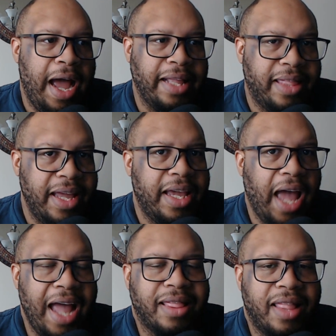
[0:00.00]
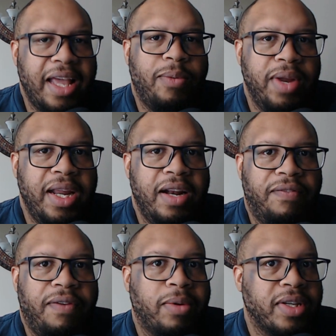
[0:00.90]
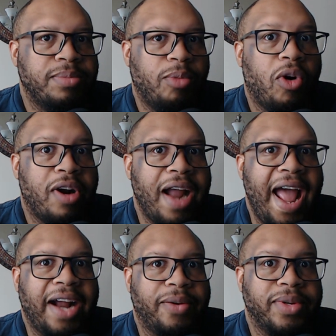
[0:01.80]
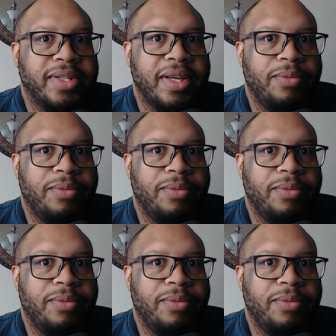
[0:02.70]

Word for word: I think I think we need to focus more on accuracy.